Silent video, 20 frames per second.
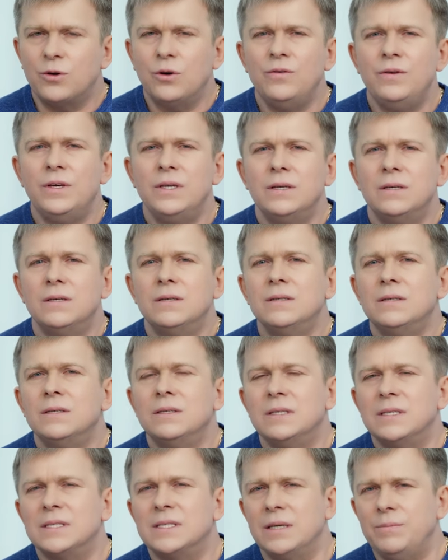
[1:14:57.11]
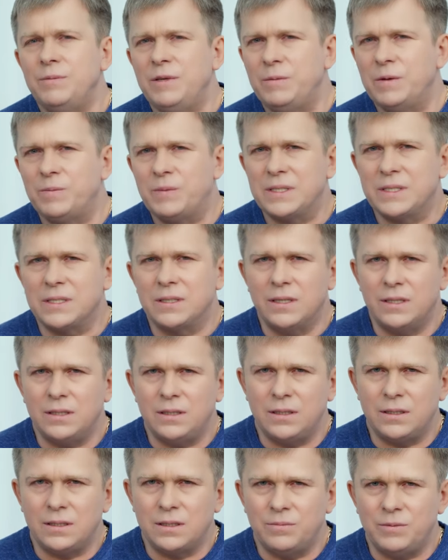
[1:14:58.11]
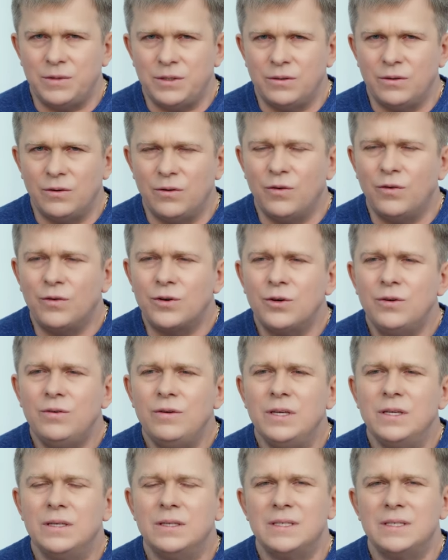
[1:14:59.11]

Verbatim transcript: put themselves at the same level with the